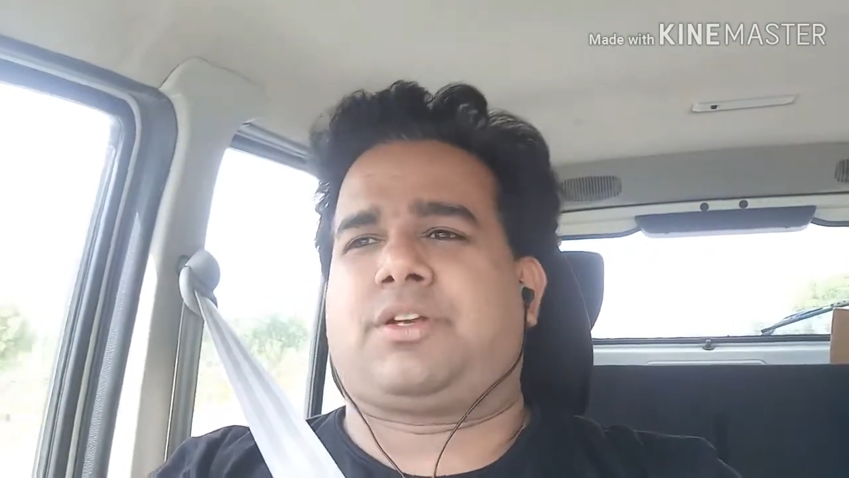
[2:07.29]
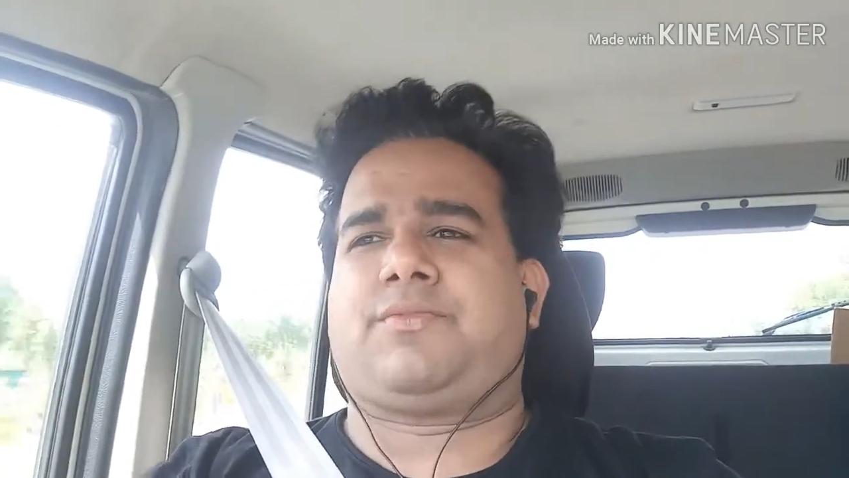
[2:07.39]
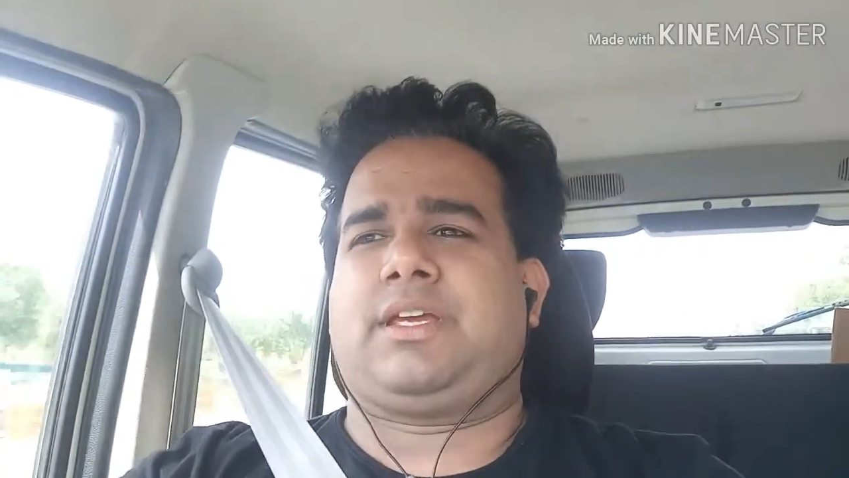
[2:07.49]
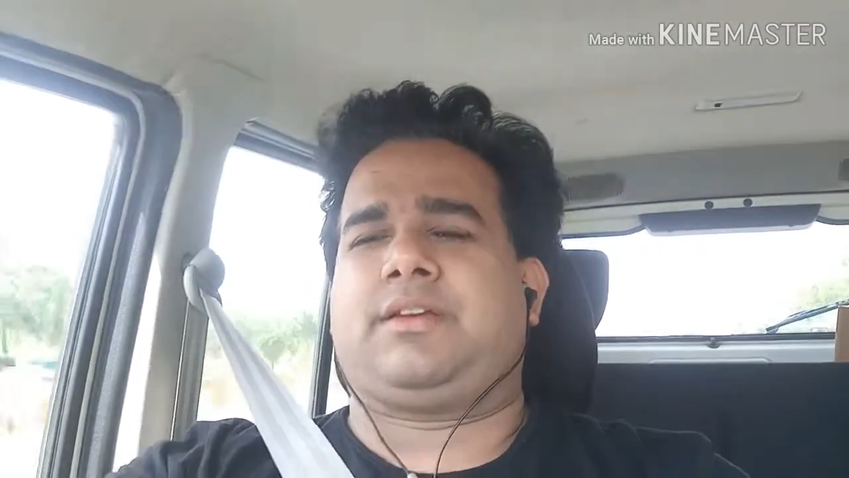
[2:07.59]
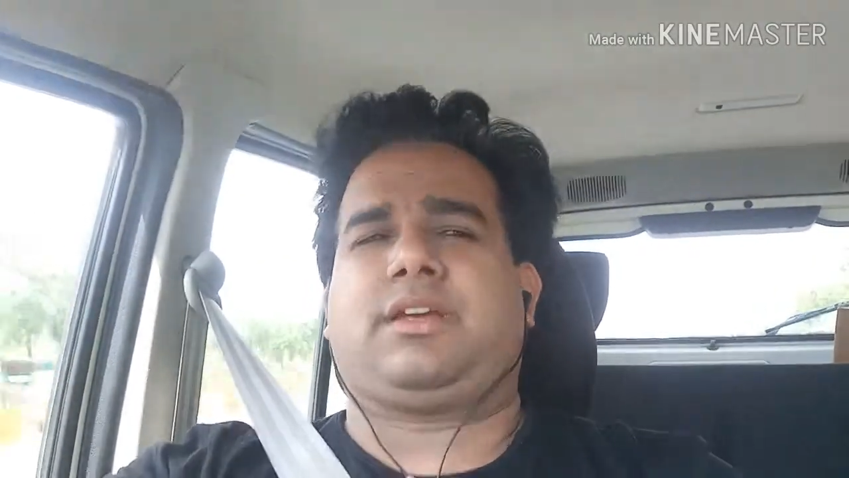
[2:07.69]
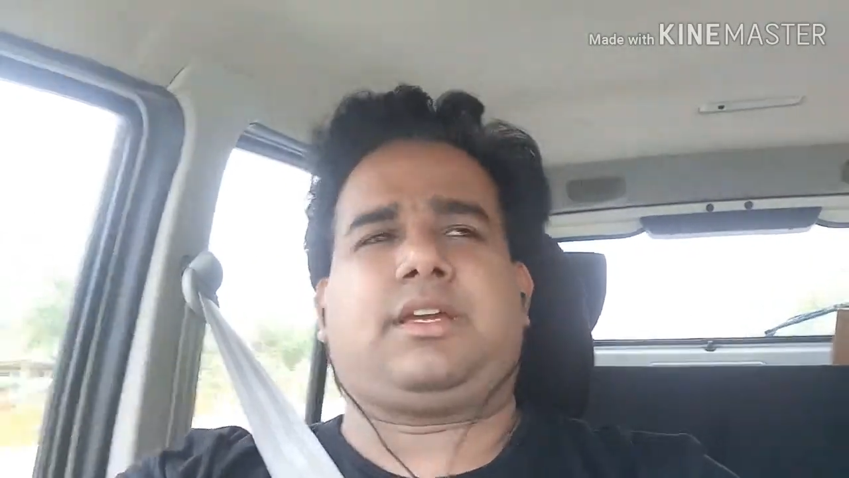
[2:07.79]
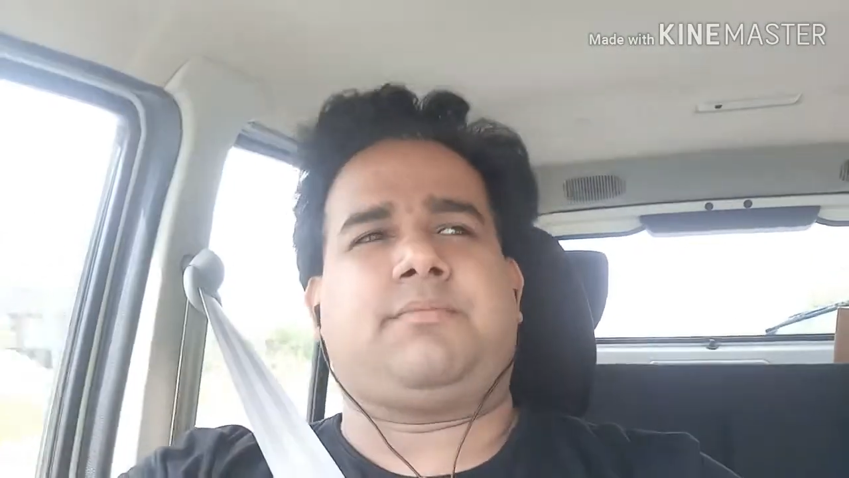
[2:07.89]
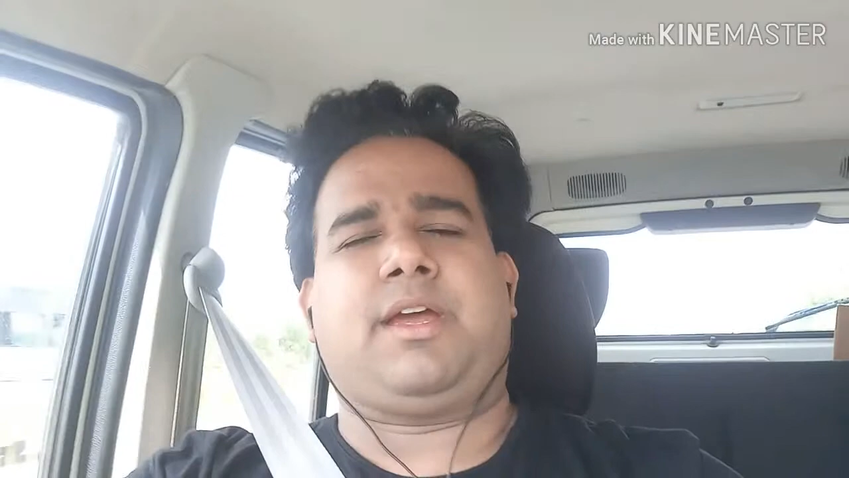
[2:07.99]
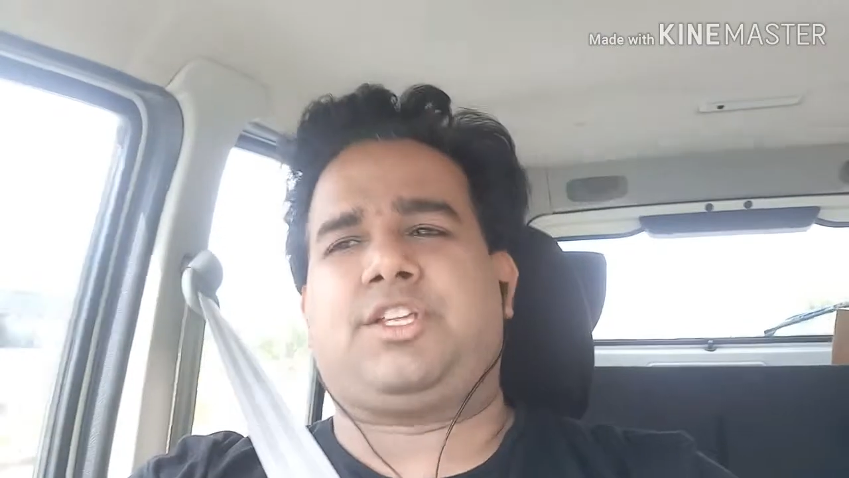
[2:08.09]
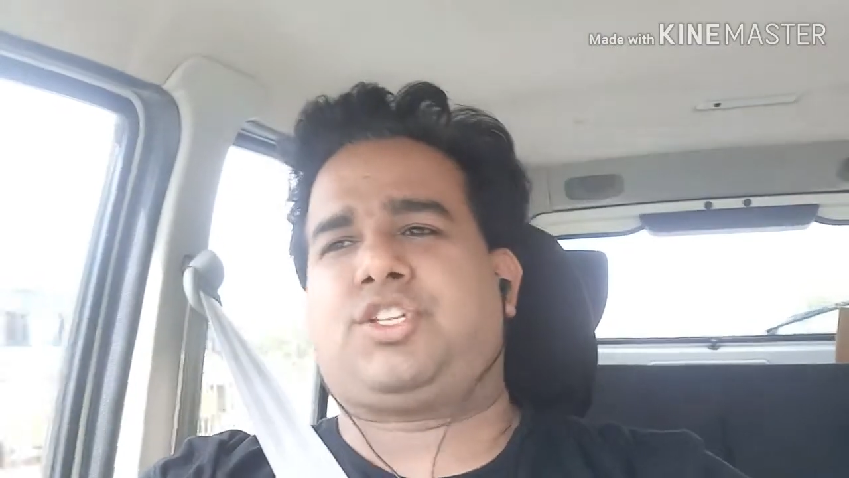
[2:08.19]
of the
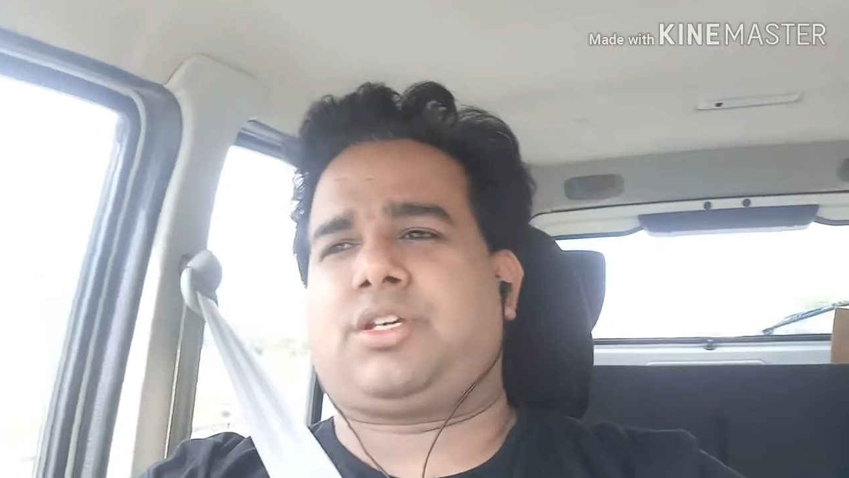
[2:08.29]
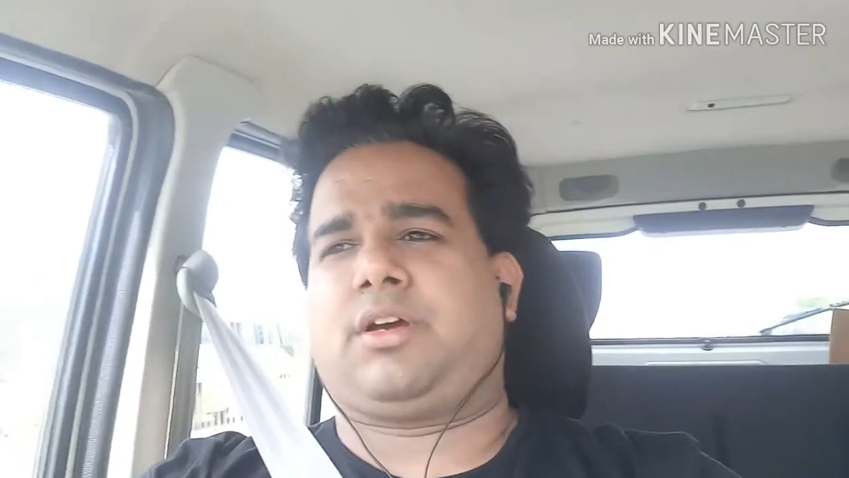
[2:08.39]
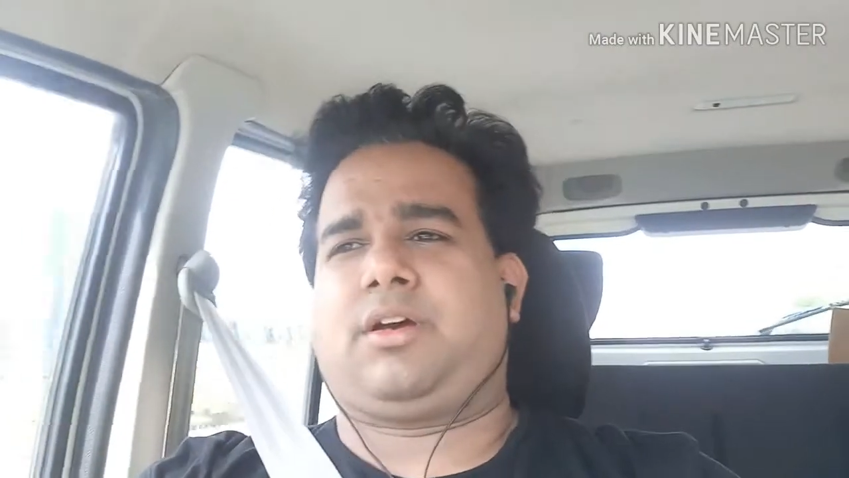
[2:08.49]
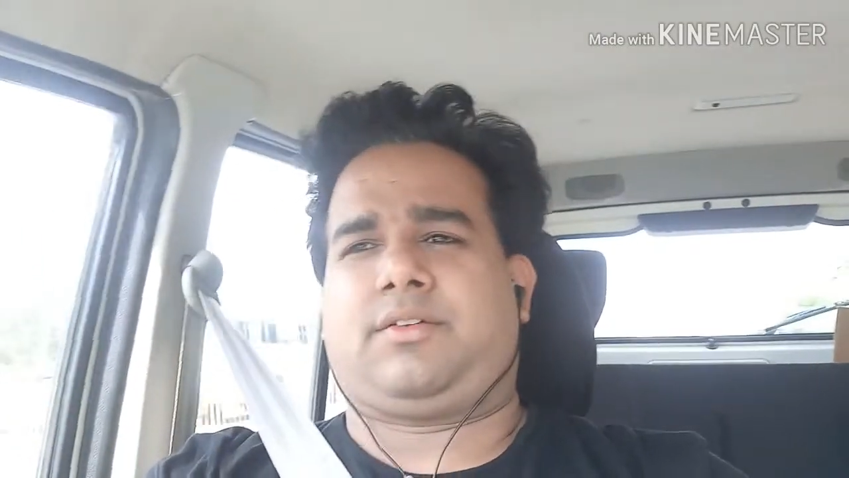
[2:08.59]
image,